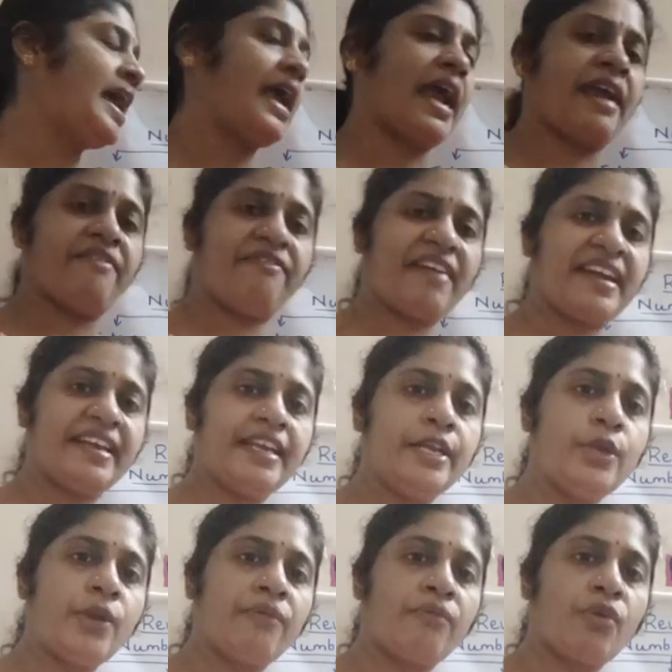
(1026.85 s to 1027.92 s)
And finally
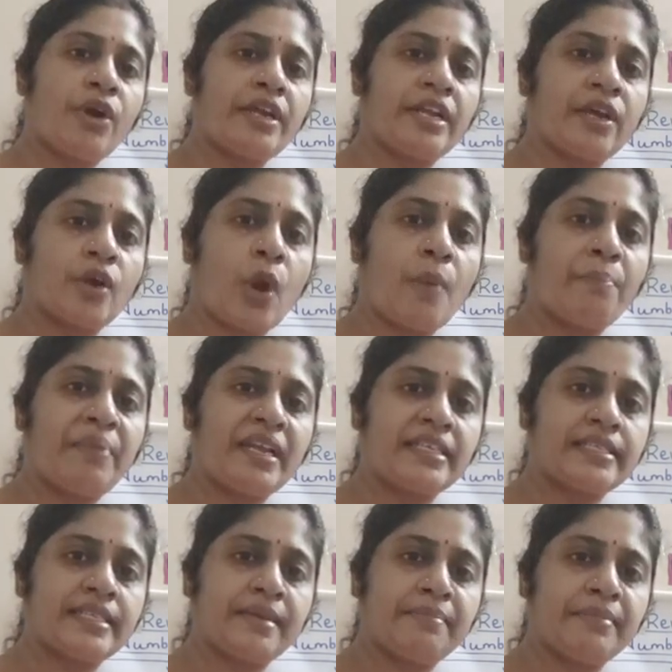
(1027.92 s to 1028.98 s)
you have got the
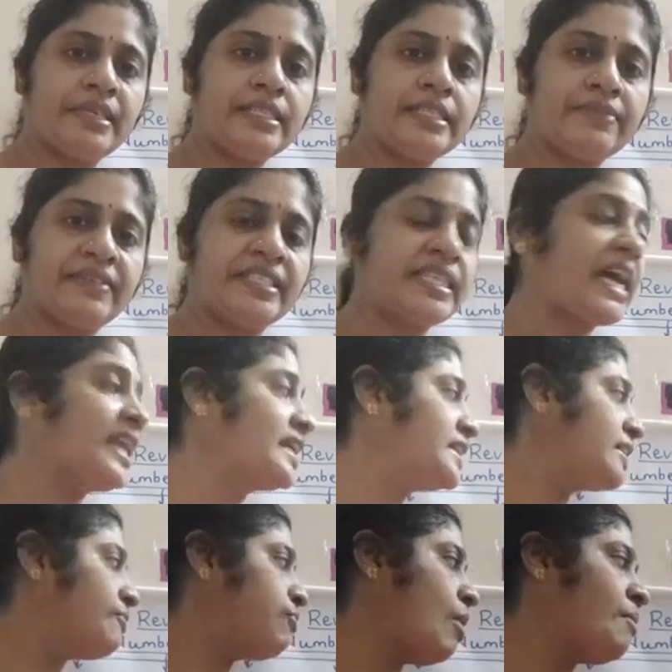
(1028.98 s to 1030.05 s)
complex numbers, which are in
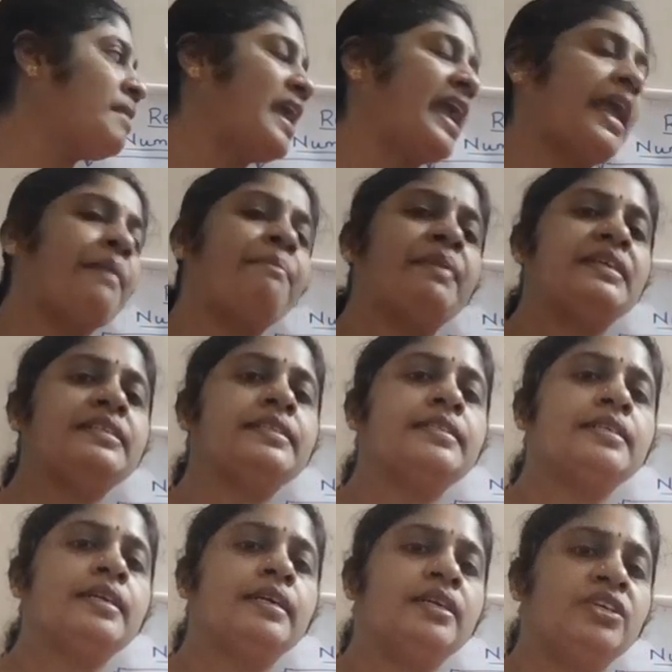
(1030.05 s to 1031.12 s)
the form a plus
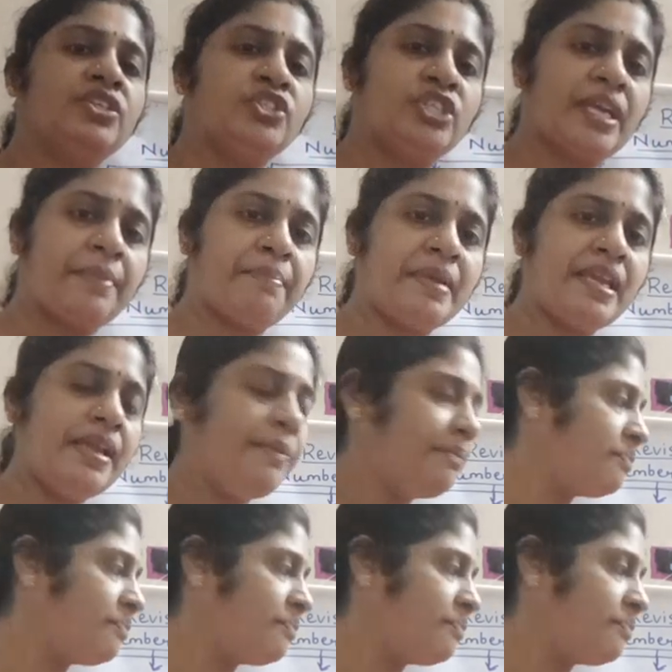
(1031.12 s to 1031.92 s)
jb,